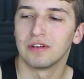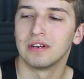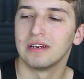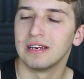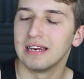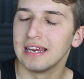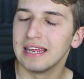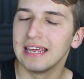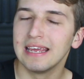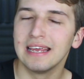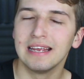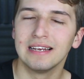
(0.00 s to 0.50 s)
you
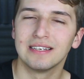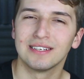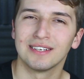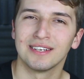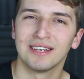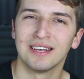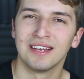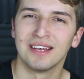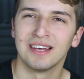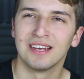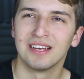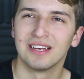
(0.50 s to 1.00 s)
need
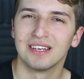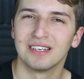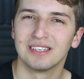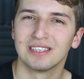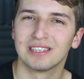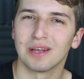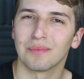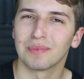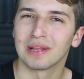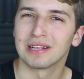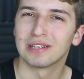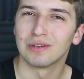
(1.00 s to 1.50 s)

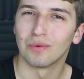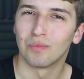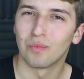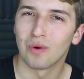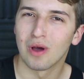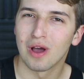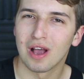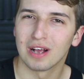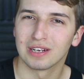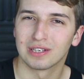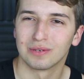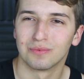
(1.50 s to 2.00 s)
something to
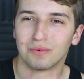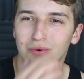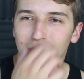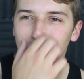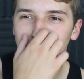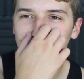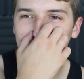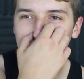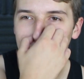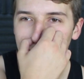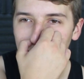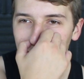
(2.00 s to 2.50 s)
work
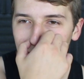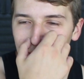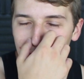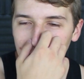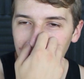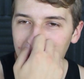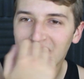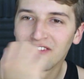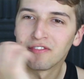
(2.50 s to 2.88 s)
towards, you know.